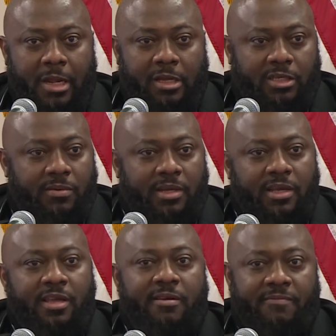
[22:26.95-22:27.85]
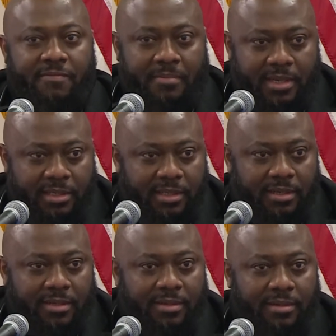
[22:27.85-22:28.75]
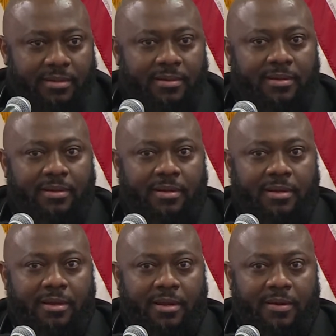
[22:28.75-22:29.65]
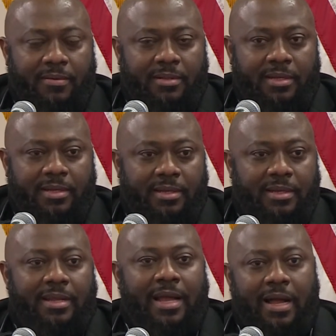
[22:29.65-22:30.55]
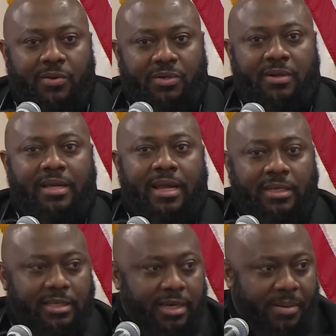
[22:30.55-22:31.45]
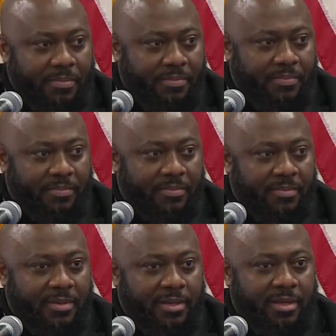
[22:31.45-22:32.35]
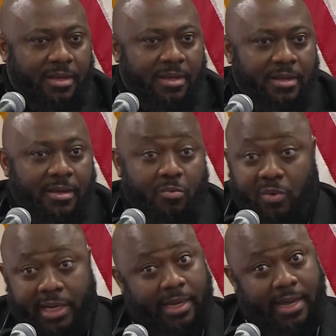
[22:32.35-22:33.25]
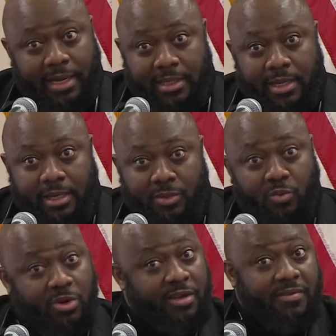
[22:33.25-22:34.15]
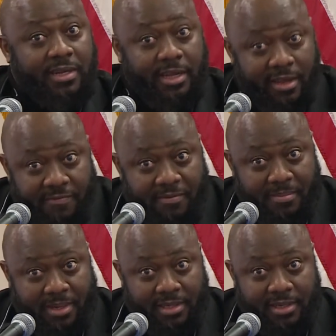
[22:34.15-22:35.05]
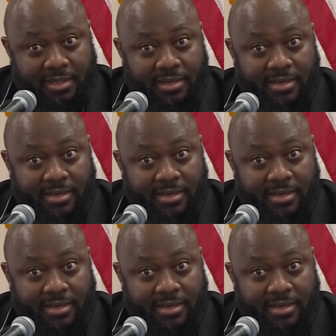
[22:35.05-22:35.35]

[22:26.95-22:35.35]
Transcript: So the information, the how to get to them. When they get to us, we'll give them the information.